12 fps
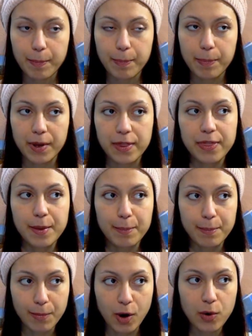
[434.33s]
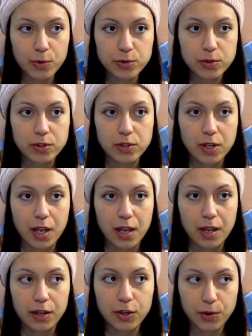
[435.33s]
But the most
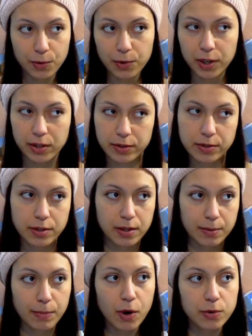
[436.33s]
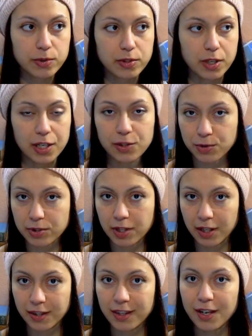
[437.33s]
curious and the most
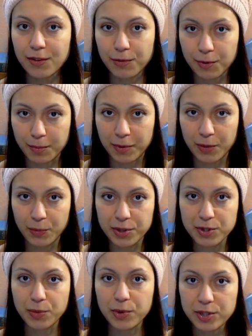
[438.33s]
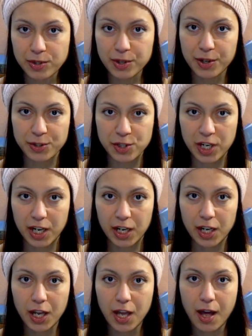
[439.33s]
interesting thing for me was
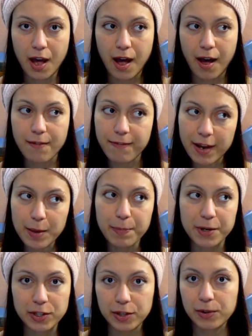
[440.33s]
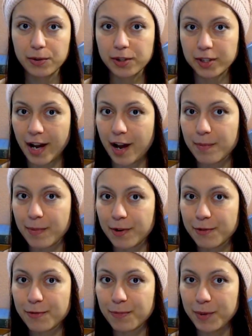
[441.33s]
researching a very particular type
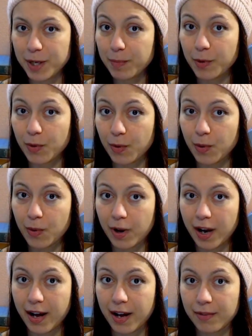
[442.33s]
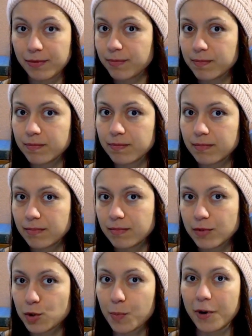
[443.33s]
of people who have
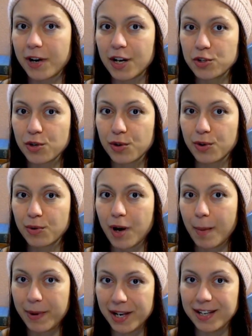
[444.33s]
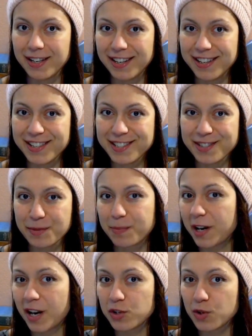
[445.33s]
supernatural abilities,
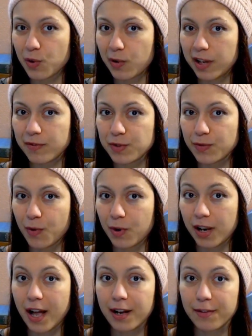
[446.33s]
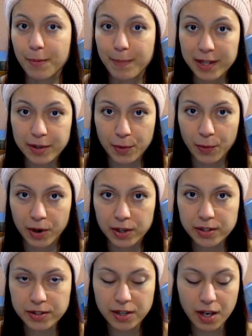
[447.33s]
supernatural gifts, for lack of a better word.